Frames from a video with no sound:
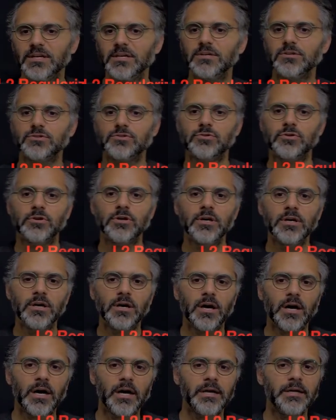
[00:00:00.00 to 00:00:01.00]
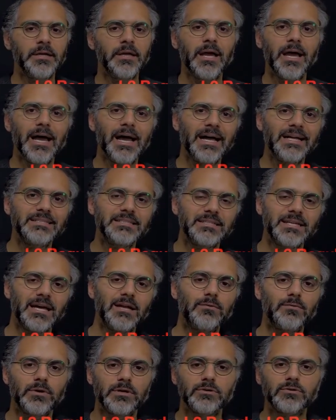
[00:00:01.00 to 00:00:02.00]
So I add an
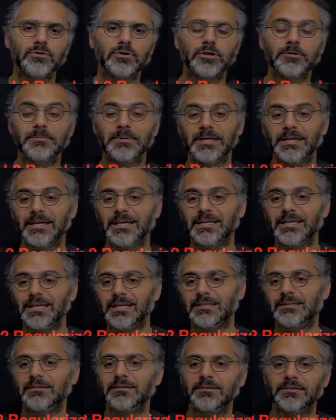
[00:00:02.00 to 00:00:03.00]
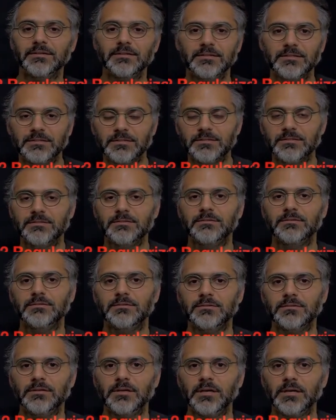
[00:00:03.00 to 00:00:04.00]
L1 norm and I get
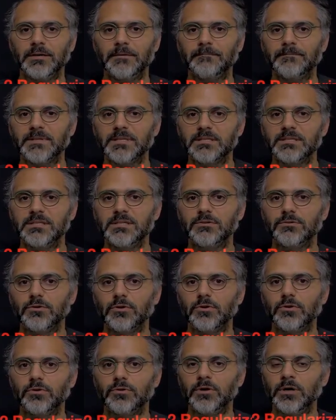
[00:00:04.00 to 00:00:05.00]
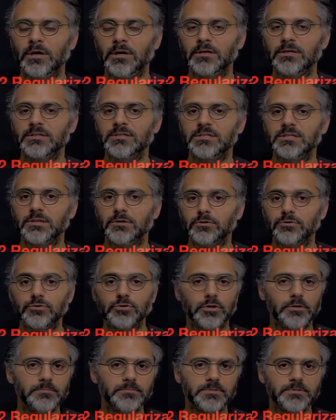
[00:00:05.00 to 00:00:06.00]
zero
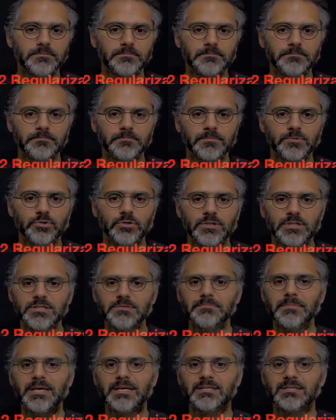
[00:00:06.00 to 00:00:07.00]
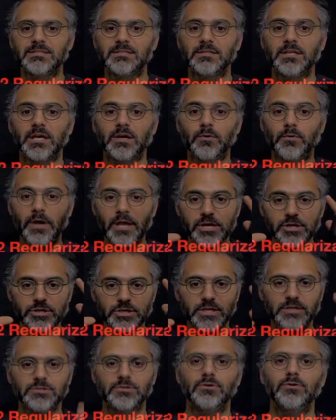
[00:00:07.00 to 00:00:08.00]
terms. So this makes the equation
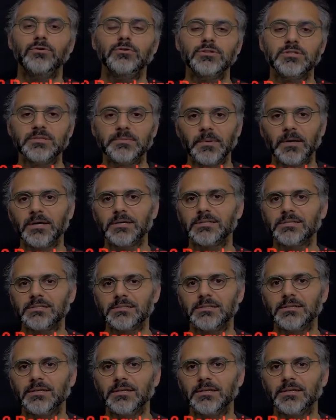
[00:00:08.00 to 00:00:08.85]
as a whole sparse.